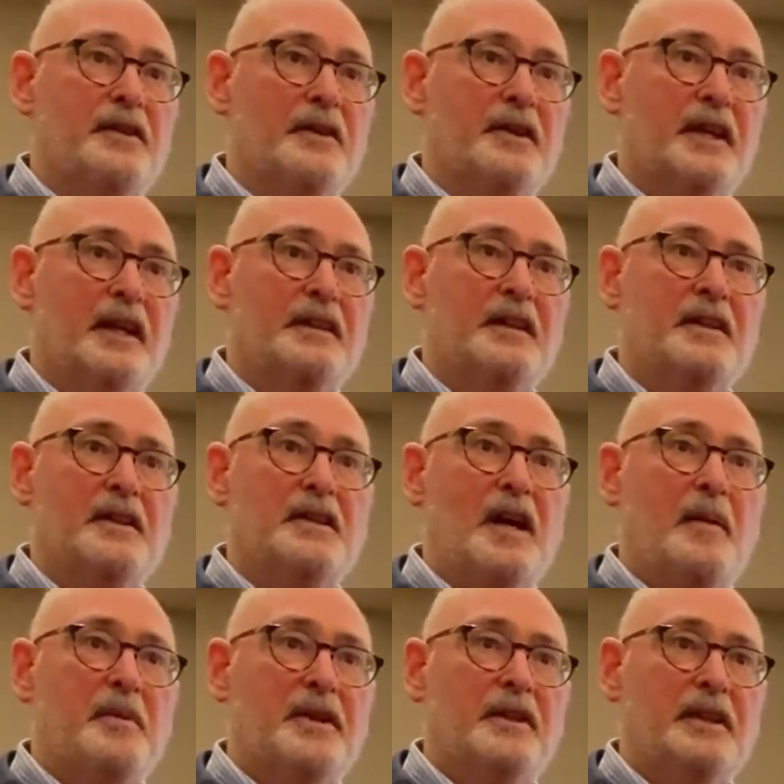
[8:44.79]
to get to the top
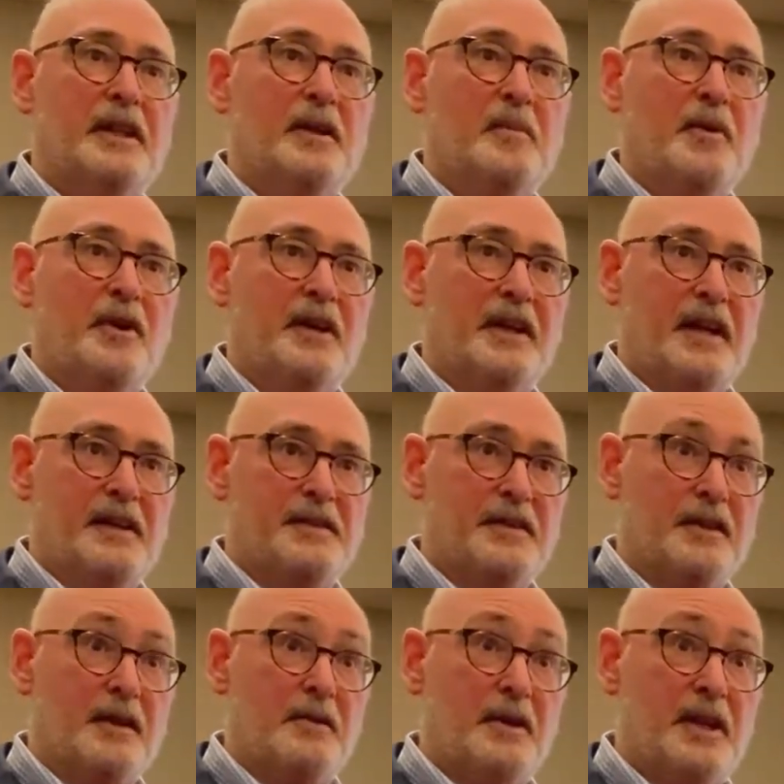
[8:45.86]
of the leaderboard and answer the
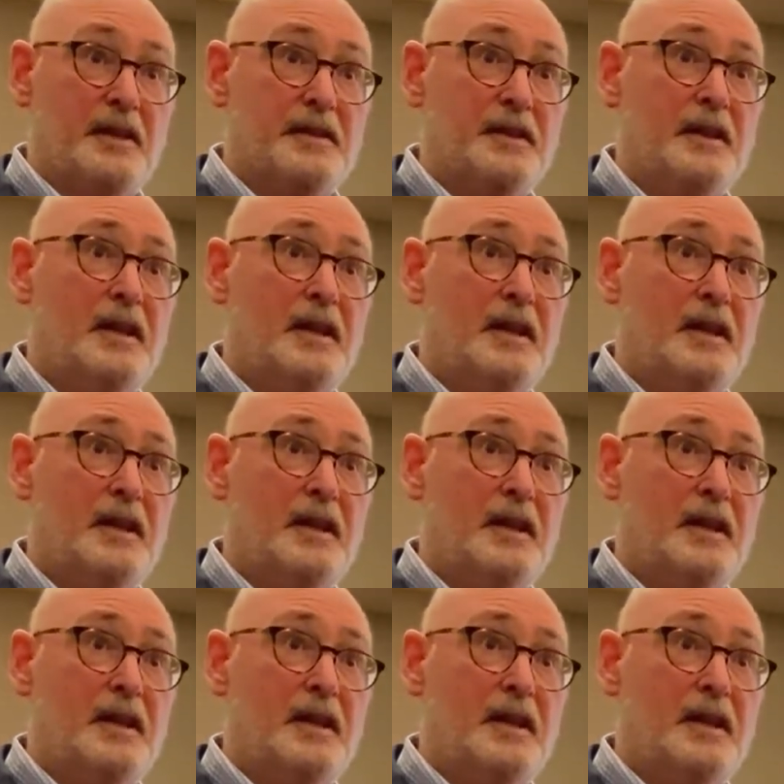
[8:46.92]
quiz.